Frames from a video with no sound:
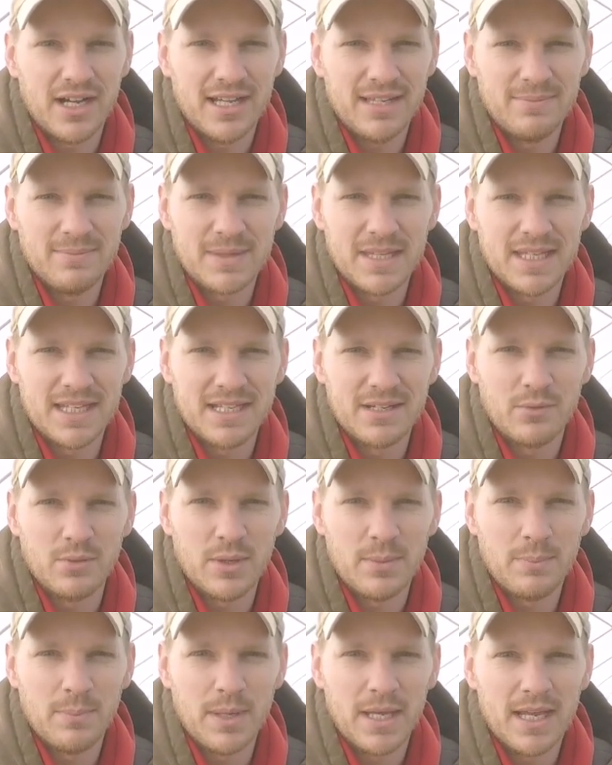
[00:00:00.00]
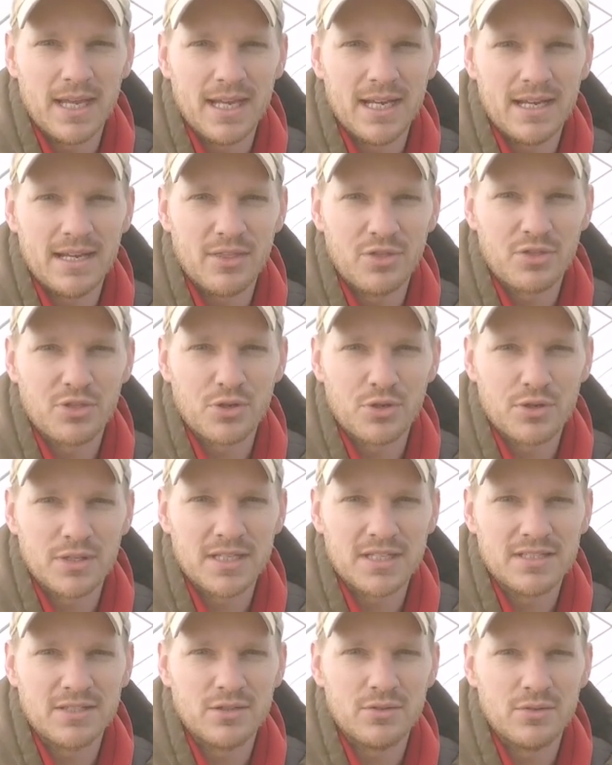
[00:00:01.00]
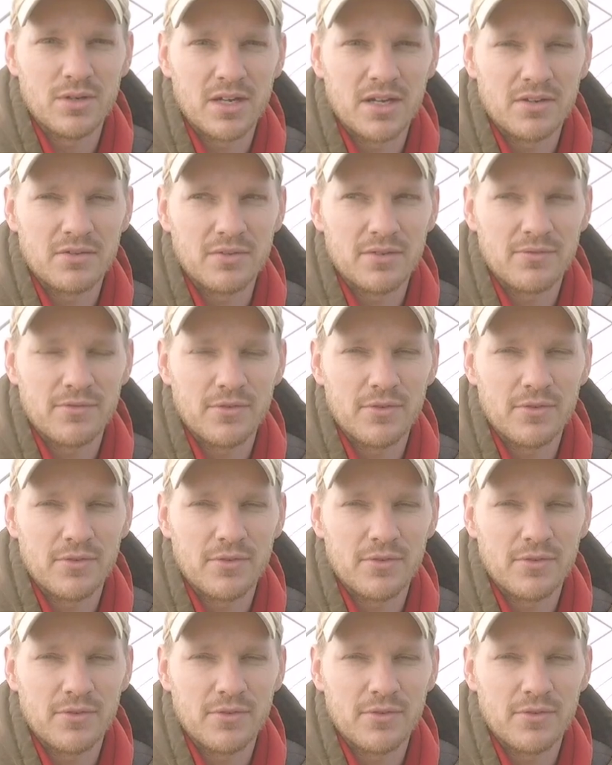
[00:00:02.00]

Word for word: I'm thinking we paid 3200